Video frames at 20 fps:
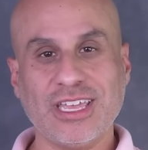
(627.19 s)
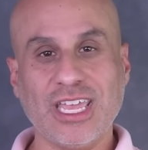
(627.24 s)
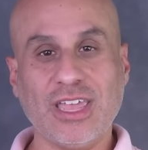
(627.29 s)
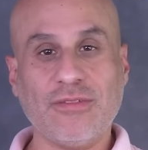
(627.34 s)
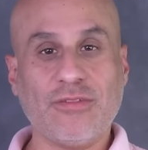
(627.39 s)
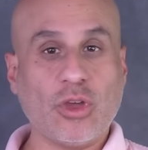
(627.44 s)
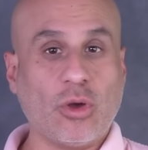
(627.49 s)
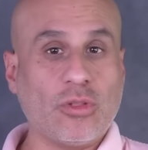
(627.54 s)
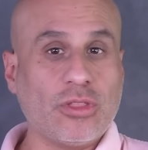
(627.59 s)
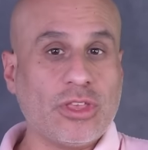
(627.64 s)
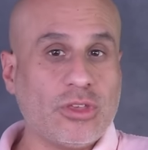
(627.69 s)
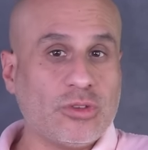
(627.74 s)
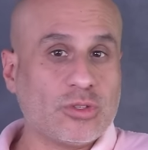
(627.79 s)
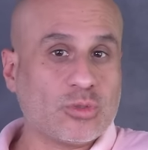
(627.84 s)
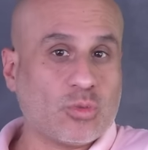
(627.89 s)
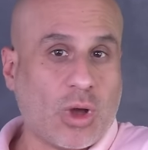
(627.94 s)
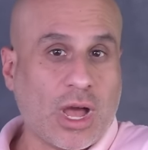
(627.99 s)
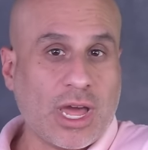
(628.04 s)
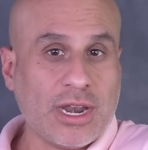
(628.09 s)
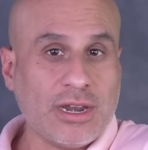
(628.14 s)
If you only use
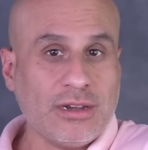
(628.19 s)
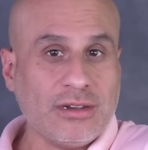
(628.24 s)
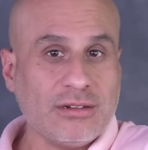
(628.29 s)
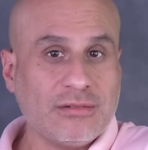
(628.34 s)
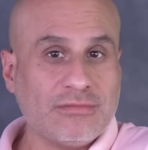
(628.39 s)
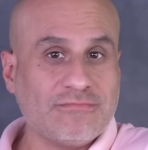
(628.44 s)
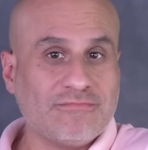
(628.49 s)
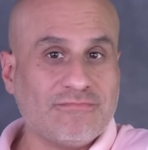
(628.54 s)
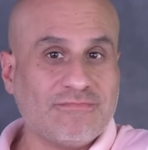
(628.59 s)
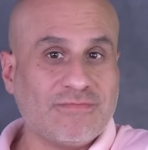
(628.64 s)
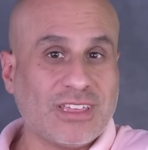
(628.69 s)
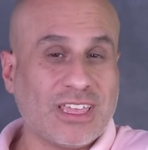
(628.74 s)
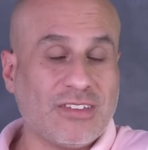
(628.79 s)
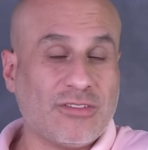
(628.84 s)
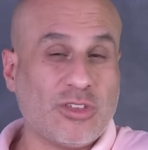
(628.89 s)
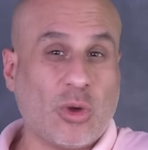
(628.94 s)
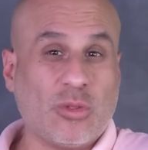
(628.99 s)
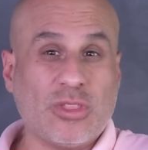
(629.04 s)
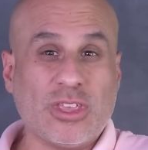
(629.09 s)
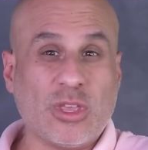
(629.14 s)
one, if
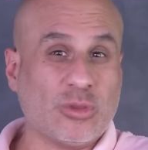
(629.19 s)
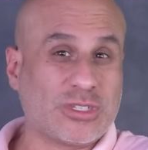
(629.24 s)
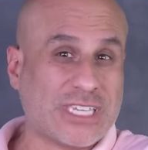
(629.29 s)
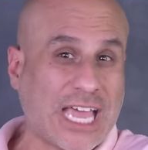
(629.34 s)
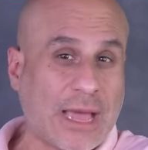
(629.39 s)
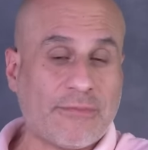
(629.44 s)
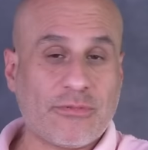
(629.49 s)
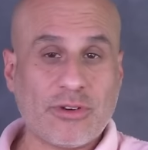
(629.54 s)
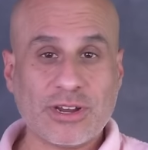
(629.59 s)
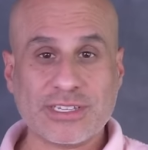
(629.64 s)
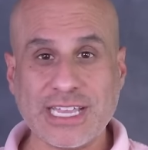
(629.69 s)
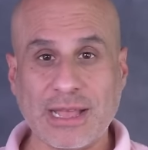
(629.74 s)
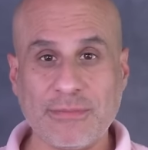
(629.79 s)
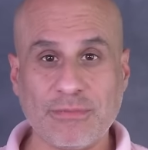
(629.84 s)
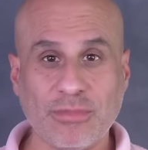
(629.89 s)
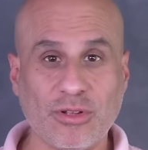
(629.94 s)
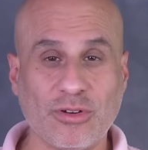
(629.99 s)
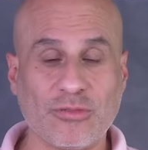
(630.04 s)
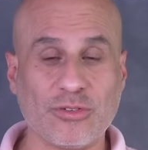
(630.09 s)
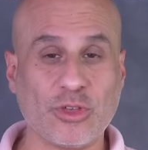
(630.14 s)
you only use app, for
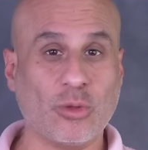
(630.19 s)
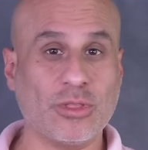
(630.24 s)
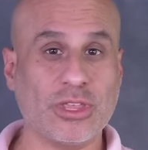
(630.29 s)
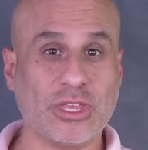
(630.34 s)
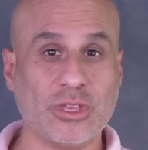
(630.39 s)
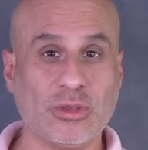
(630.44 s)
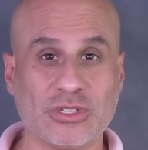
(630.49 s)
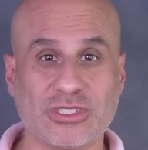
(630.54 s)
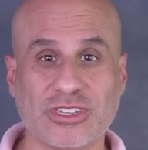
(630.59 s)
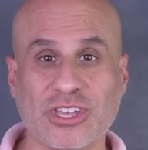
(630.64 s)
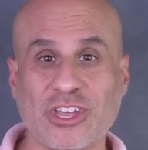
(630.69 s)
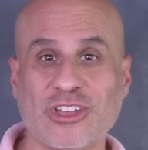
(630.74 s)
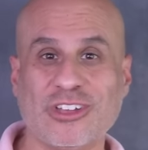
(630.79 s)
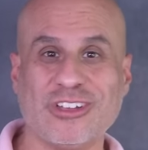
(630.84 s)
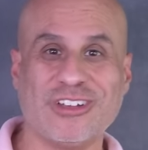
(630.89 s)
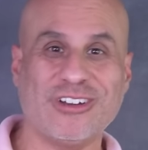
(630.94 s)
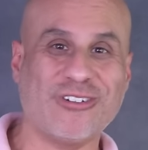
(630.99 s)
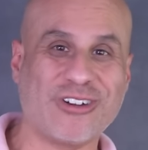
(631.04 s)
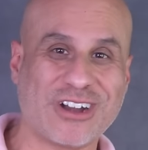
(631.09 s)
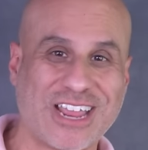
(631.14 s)
example, or if you only use
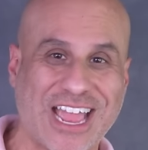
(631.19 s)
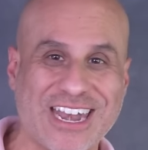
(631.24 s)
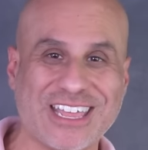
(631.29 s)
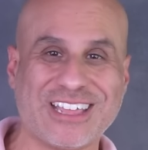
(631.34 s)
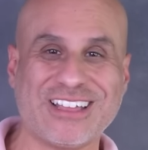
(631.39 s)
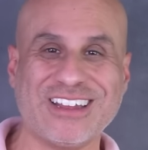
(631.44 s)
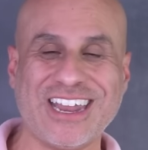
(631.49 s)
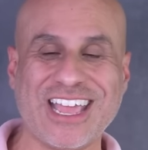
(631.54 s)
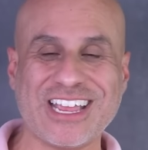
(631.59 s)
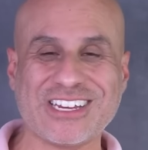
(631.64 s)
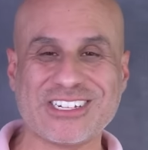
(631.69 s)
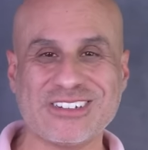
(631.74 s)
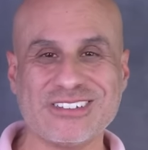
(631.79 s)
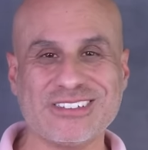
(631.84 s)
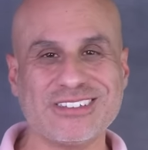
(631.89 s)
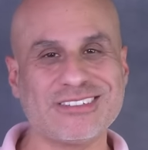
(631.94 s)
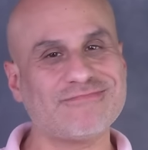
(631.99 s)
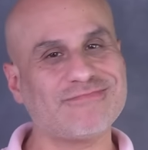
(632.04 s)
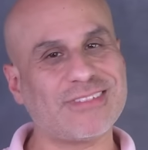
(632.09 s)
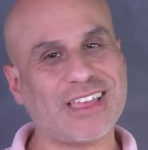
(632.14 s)
organic
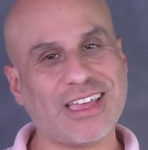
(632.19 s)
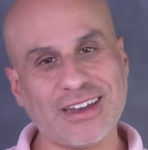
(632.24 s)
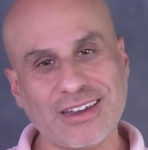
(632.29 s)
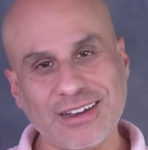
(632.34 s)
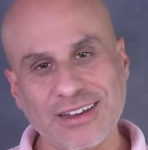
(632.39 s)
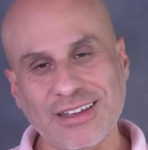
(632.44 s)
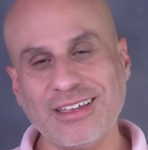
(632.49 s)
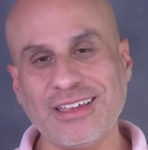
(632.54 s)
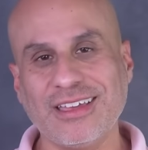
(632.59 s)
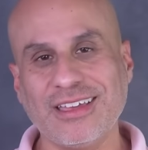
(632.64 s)
connections, then